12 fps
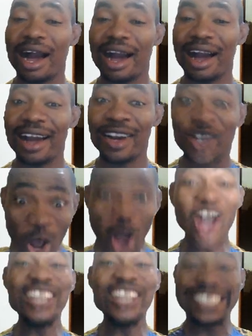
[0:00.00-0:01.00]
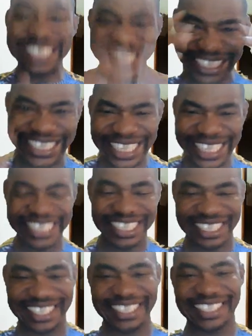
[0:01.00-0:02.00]
God did it.
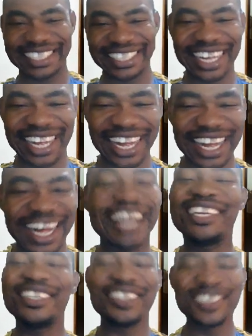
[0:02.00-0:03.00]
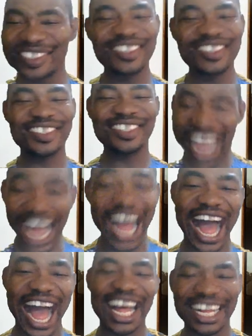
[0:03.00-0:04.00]
Hallelujah.
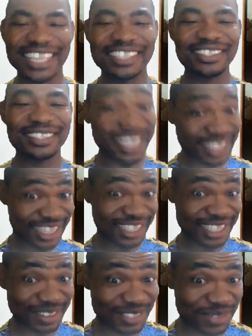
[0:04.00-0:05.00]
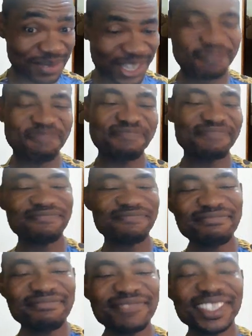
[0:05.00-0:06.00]
That's an exclamation mark.
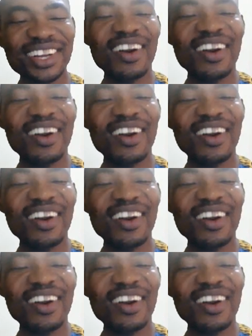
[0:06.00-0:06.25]
Alright.